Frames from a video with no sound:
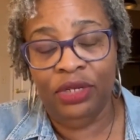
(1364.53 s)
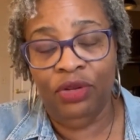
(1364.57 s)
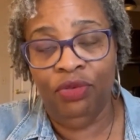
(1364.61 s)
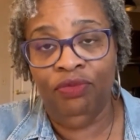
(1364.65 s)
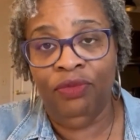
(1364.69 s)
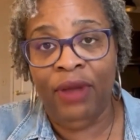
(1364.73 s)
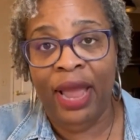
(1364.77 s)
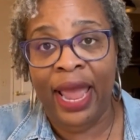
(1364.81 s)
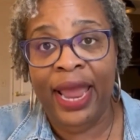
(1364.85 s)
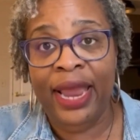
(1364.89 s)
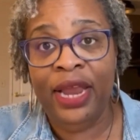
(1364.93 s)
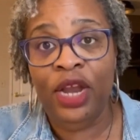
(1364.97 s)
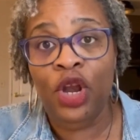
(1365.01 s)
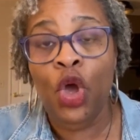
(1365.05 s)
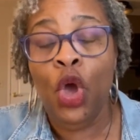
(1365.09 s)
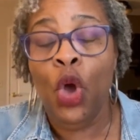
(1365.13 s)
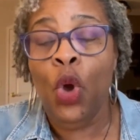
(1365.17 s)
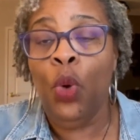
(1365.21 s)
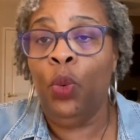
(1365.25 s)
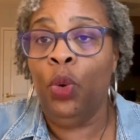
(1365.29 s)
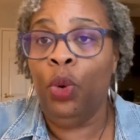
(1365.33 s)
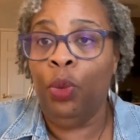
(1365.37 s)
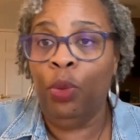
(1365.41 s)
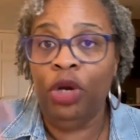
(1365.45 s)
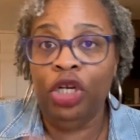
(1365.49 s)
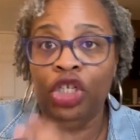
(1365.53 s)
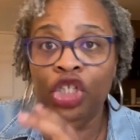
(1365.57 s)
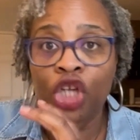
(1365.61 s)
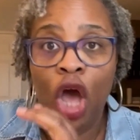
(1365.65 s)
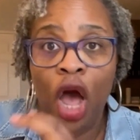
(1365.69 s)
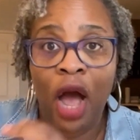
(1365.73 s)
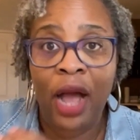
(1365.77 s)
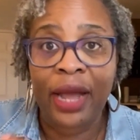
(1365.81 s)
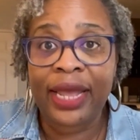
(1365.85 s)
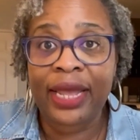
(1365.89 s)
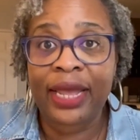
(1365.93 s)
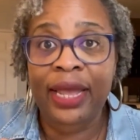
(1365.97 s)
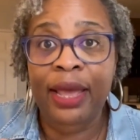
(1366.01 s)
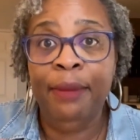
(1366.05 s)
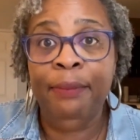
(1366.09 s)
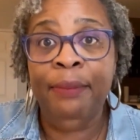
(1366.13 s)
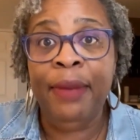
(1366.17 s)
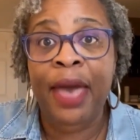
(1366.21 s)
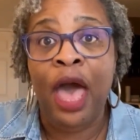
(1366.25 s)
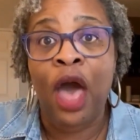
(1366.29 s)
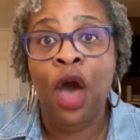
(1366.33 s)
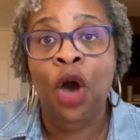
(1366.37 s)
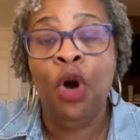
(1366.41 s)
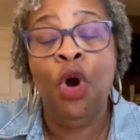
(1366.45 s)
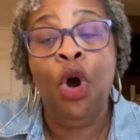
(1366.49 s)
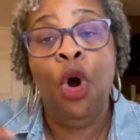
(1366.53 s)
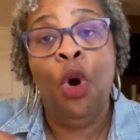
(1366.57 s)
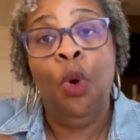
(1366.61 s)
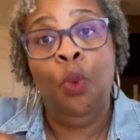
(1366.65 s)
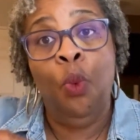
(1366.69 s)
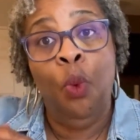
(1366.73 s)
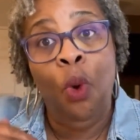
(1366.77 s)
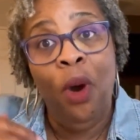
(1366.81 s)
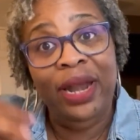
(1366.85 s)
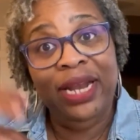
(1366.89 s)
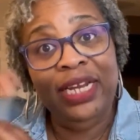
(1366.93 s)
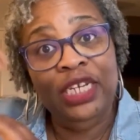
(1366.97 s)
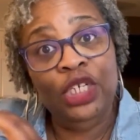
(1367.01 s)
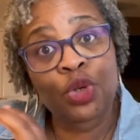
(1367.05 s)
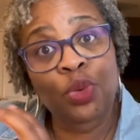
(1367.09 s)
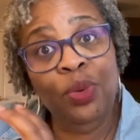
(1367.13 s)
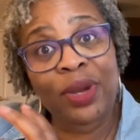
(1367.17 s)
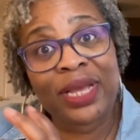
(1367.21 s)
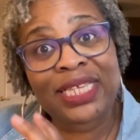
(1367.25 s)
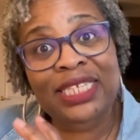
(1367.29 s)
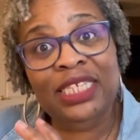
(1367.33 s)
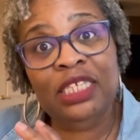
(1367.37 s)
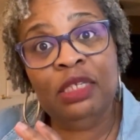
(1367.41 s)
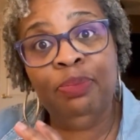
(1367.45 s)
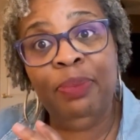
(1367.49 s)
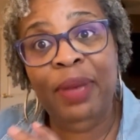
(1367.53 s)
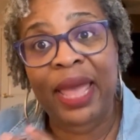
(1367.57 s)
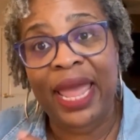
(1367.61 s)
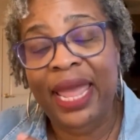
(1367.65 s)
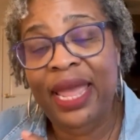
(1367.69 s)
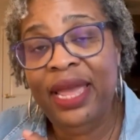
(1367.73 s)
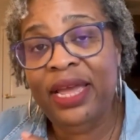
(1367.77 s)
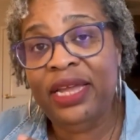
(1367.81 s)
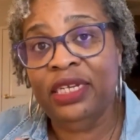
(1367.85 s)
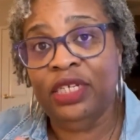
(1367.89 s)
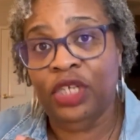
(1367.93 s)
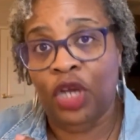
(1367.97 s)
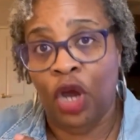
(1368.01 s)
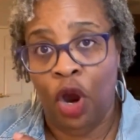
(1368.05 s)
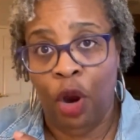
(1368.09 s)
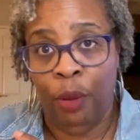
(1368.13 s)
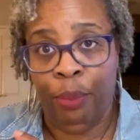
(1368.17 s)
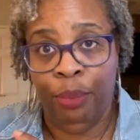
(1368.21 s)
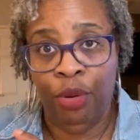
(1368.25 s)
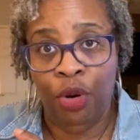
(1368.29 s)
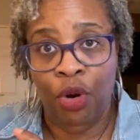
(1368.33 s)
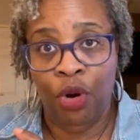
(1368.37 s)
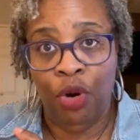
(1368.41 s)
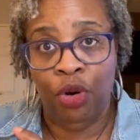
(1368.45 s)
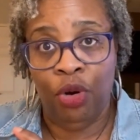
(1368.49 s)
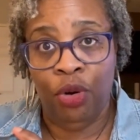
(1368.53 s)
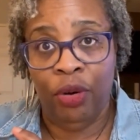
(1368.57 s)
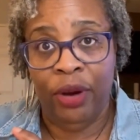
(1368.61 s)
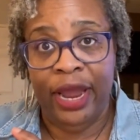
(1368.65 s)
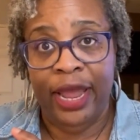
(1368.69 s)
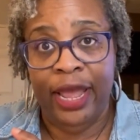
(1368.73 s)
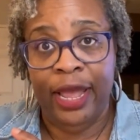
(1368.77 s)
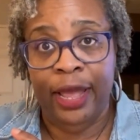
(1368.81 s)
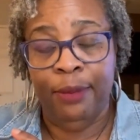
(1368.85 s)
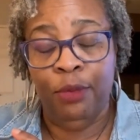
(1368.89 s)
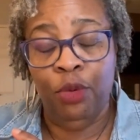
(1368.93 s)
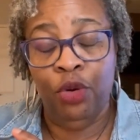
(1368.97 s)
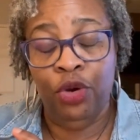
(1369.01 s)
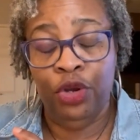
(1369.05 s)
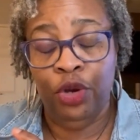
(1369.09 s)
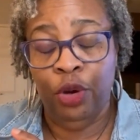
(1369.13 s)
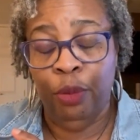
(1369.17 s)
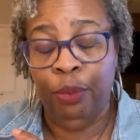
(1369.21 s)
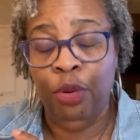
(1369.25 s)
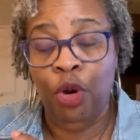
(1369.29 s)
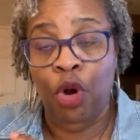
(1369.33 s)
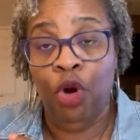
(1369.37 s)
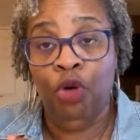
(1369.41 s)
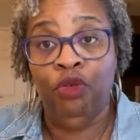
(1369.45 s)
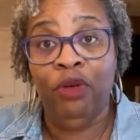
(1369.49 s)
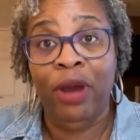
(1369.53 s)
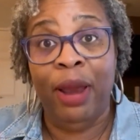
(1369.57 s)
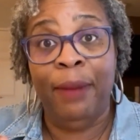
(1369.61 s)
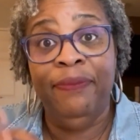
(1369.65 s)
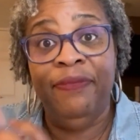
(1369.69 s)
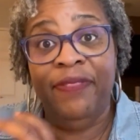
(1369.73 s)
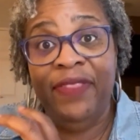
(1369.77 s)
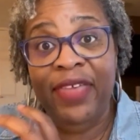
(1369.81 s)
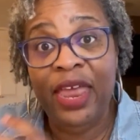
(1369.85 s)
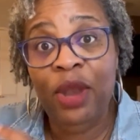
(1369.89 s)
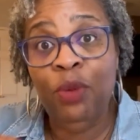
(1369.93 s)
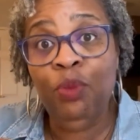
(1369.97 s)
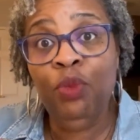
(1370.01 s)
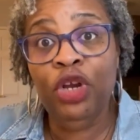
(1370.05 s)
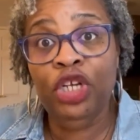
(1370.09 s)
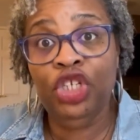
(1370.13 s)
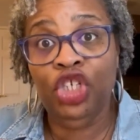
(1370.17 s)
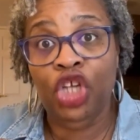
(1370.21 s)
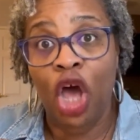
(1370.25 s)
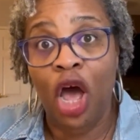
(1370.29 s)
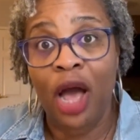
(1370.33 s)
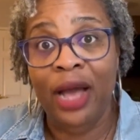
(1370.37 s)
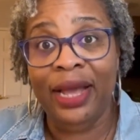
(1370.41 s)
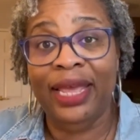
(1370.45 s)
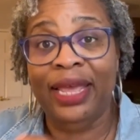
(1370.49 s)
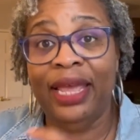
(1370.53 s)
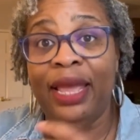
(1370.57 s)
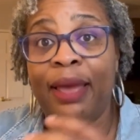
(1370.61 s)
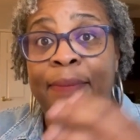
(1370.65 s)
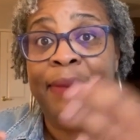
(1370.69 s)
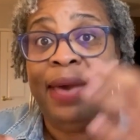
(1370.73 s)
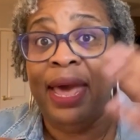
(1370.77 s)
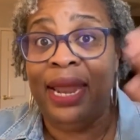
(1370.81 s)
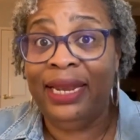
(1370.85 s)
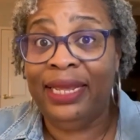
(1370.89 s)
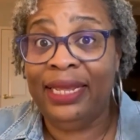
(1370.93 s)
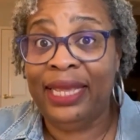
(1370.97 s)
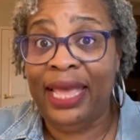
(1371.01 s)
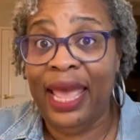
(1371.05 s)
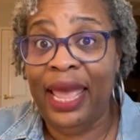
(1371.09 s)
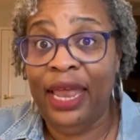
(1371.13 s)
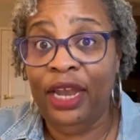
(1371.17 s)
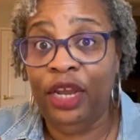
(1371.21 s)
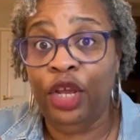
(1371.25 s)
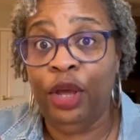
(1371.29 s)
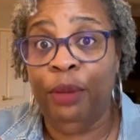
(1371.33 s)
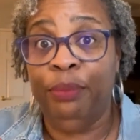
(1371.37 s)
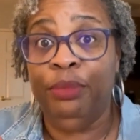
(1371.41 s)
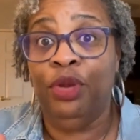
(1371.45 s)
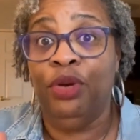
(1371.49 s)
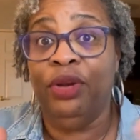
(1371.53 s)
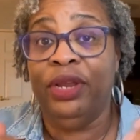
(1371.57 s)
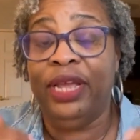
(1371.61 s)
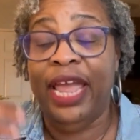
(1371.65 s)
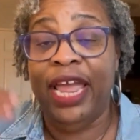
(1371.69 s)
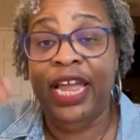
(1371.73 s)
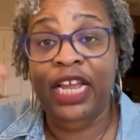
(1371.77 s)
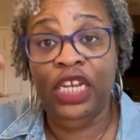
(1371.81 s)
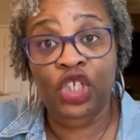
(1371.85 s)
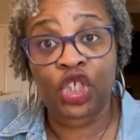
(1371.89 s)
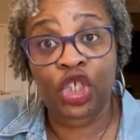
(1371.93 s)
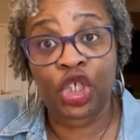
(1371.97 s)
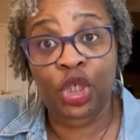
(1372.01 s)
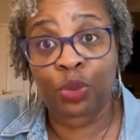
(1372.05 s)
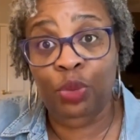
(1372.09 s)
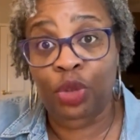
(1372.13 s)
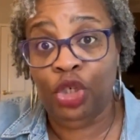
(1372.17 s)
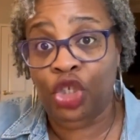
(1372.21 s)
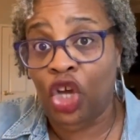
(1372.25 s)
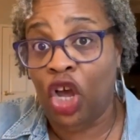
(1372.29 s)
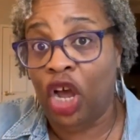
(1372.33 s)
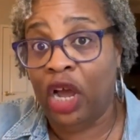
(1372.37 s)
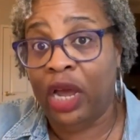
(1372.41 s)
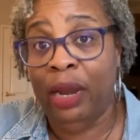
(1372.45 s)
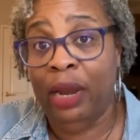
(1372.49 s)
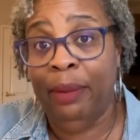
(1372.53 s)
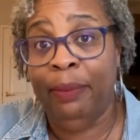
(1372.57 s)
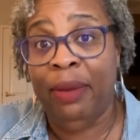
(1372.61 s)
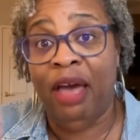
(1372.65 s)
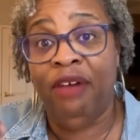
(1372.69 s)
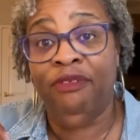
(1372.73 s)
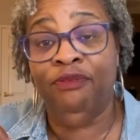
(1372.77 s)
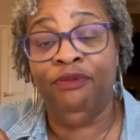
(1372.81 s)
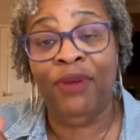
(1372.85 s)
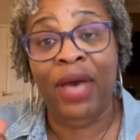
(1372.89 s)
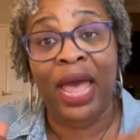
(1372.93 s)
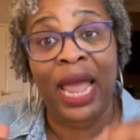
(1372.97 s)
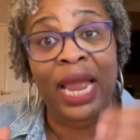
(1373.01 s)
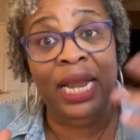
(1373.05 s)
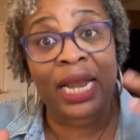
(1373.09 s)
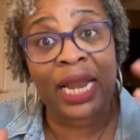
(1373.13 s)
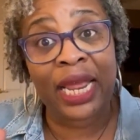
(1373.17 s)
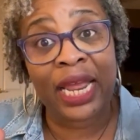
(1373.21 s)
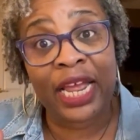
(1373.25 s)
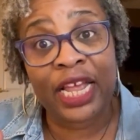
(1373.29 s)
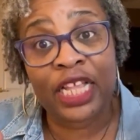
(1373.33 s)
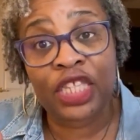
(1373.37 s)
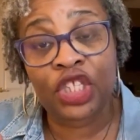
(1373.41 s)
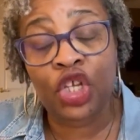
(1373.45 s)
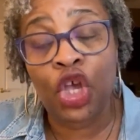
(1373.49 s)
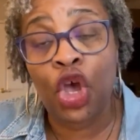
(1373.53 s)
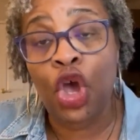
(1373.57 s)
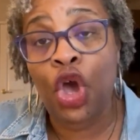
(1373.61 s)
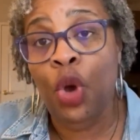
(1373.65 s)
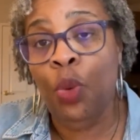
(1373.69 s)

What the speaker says: Right? When we're talking about wanting to expand our program or your program, then we're talking about, again, communication, we're talking about finance,